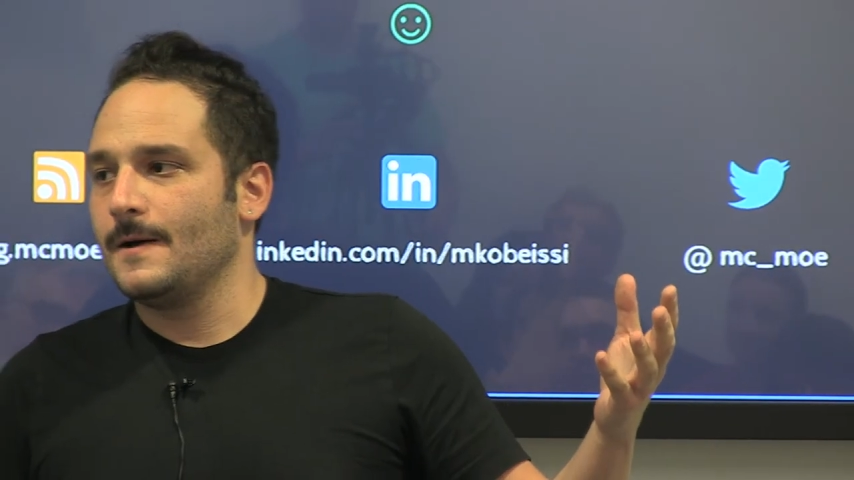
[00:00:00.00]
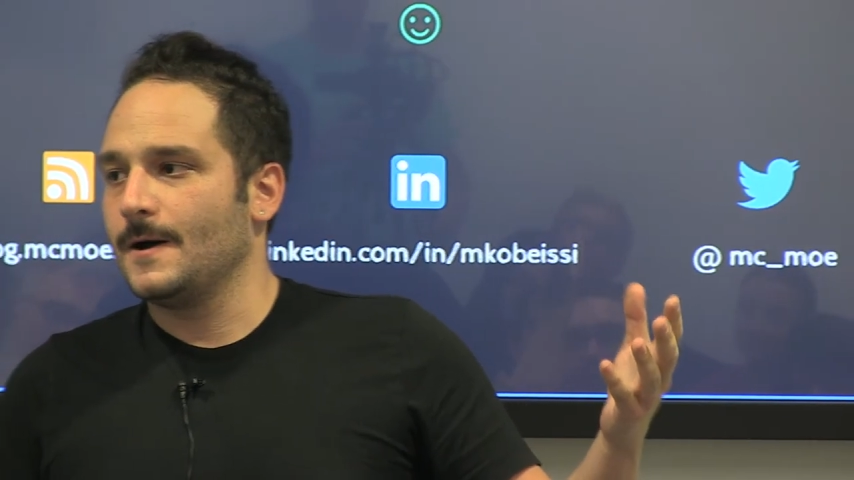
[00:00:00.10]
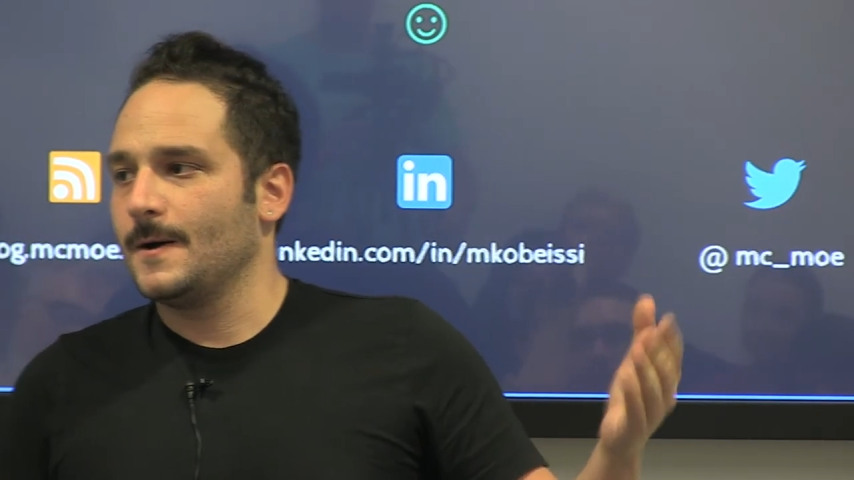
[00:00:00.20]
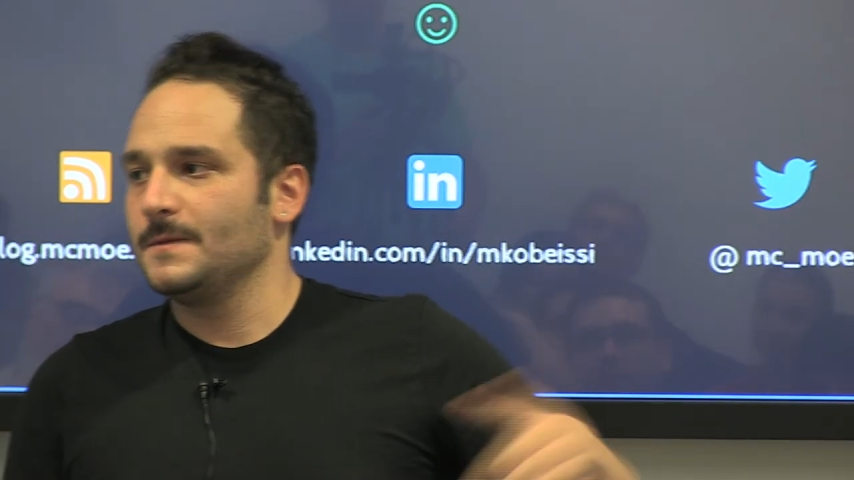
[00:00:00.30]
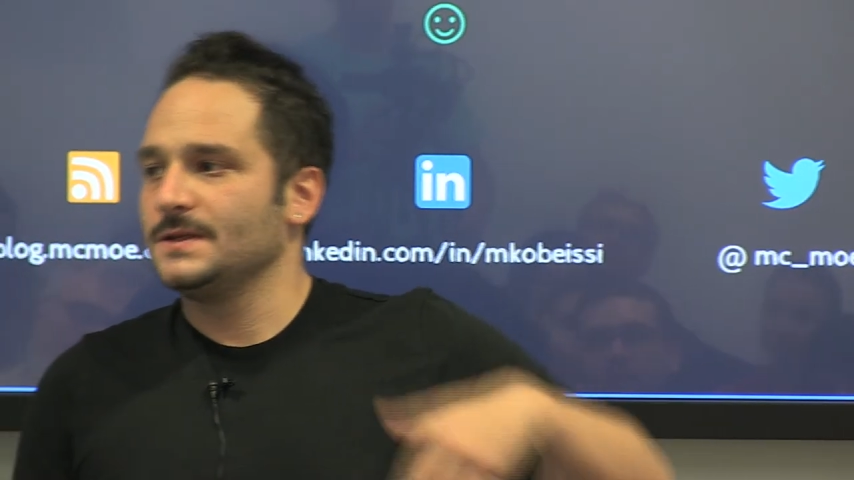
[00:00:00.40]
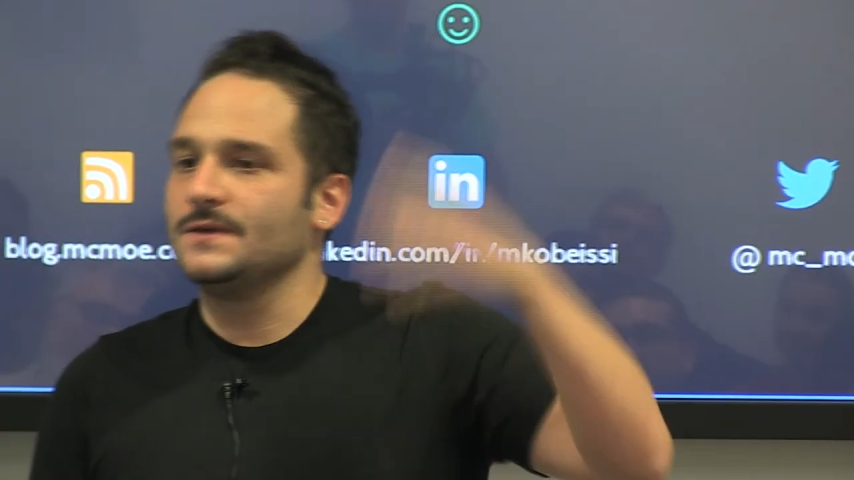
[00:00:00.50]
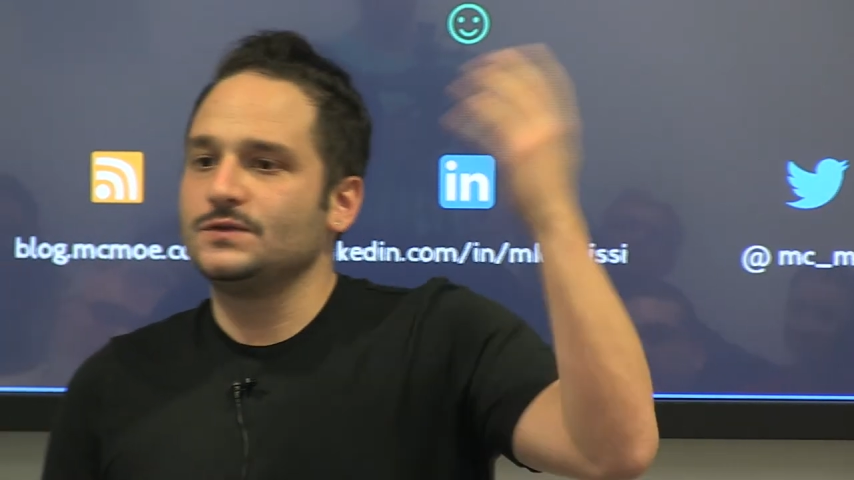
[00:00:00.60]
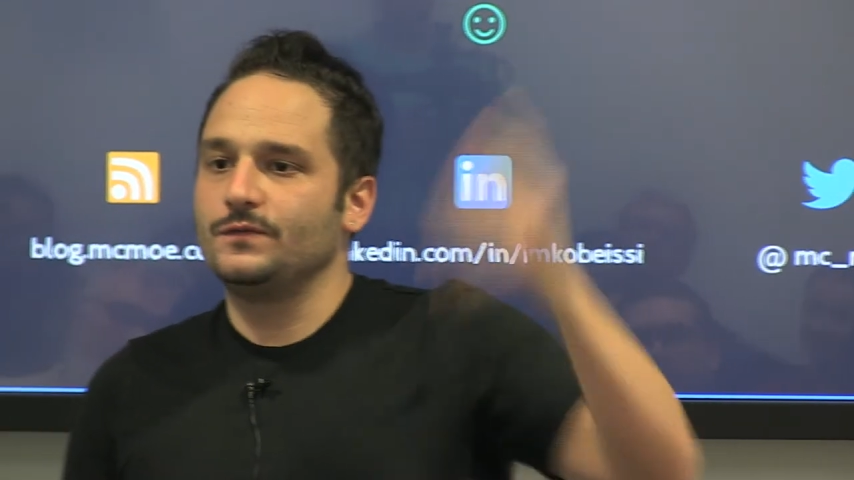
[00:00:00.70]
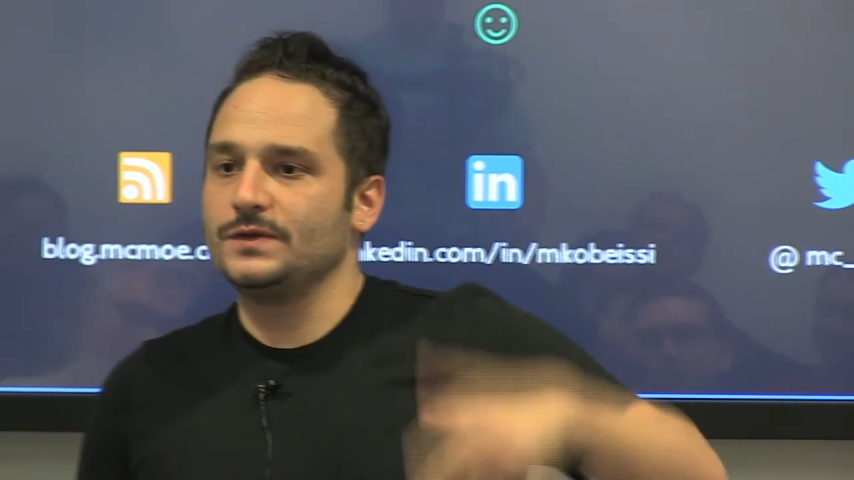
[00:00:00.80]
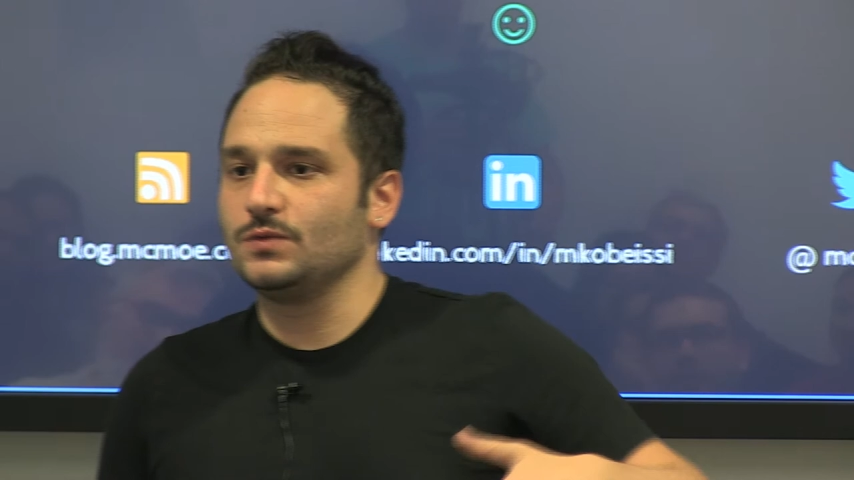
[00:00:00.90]
It
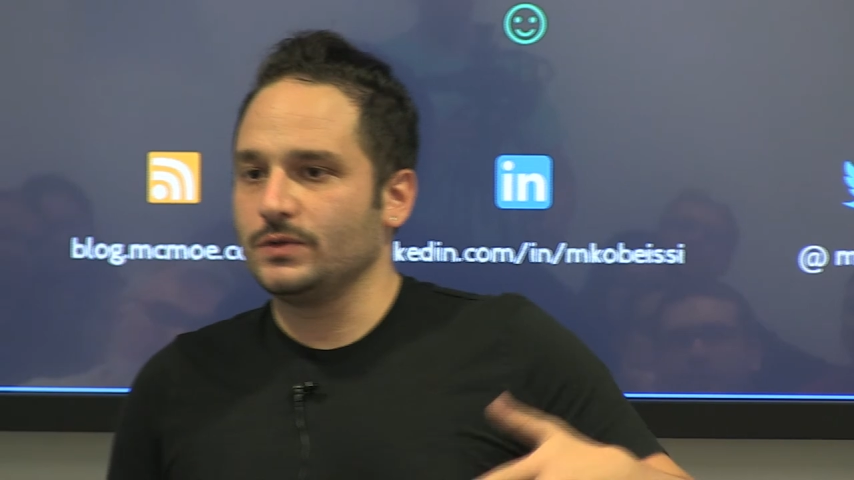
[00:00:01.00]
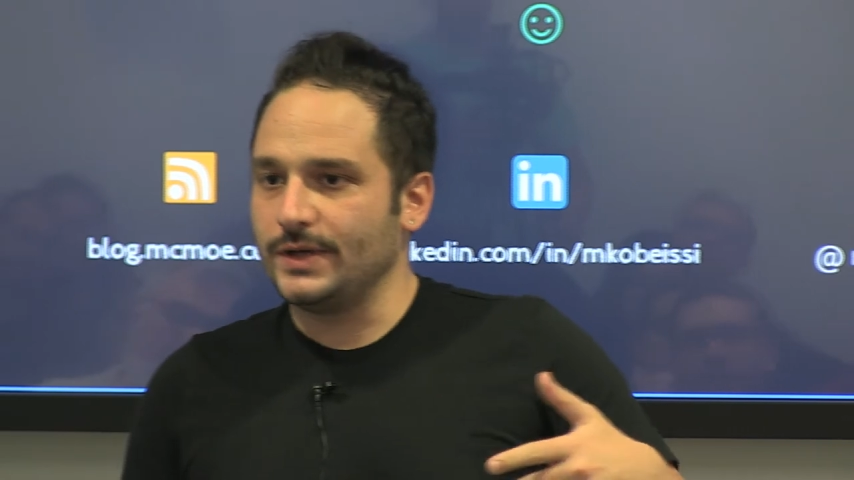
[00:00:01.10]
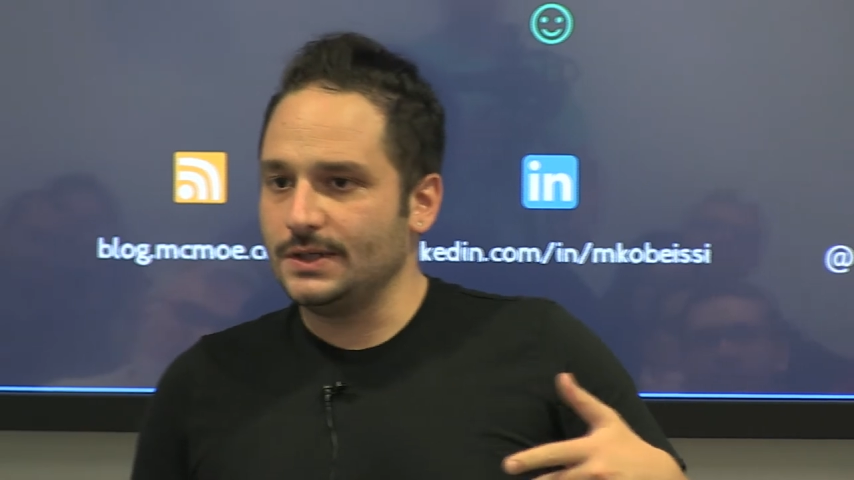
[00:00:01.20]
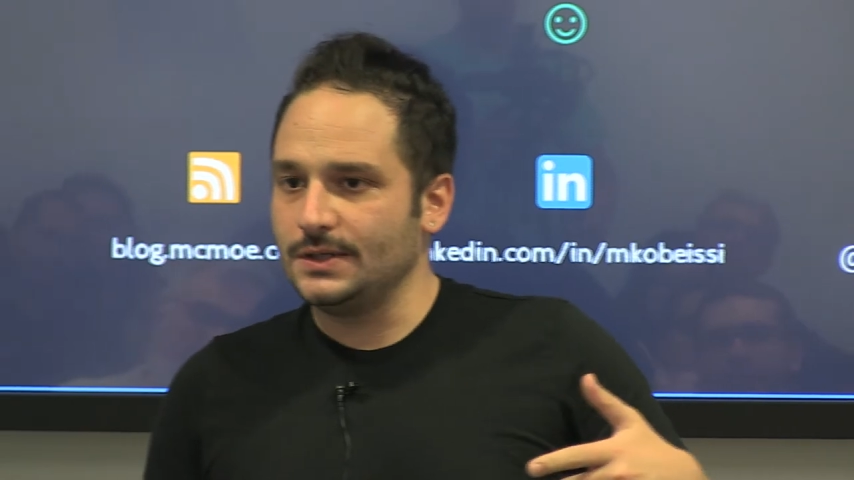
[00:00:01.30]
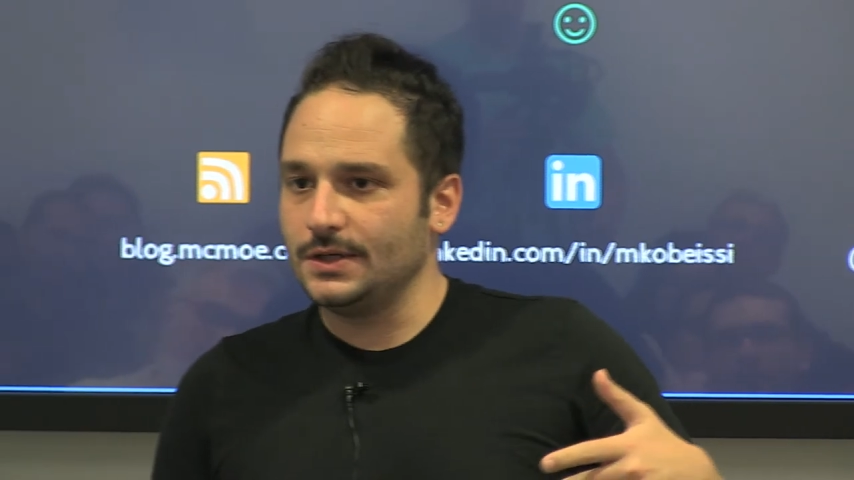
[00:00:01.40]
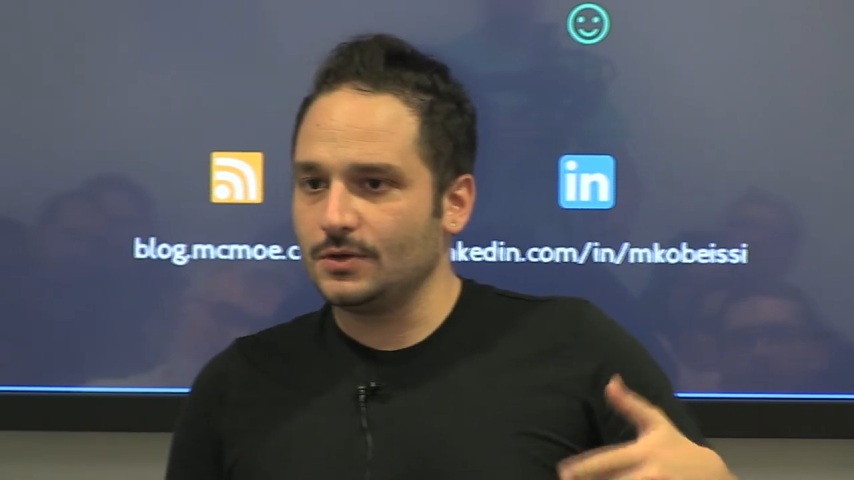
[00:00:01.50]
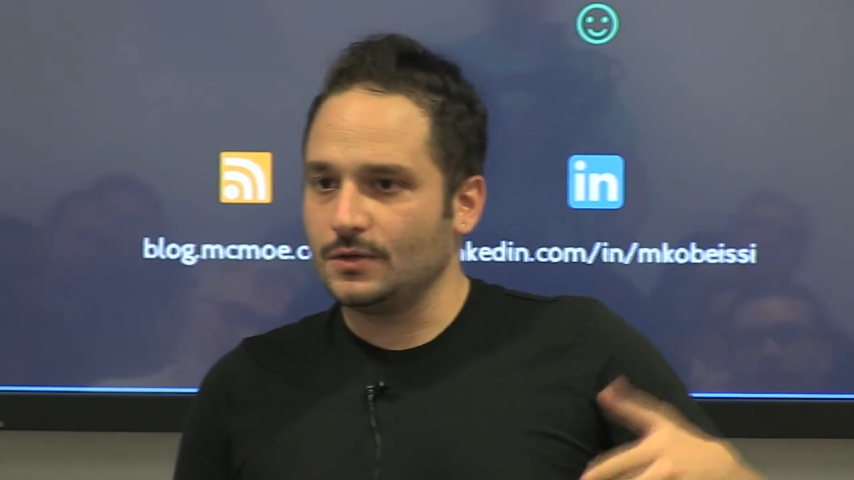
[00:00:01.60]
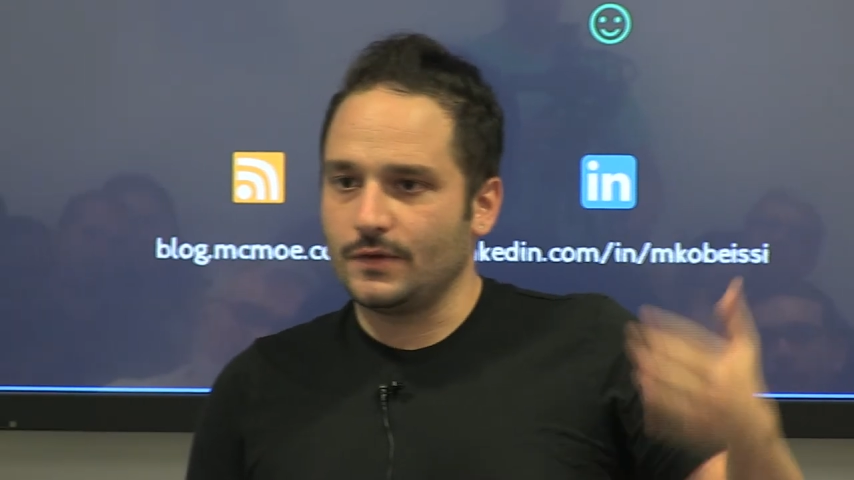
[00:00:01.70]
gives you a visual radiator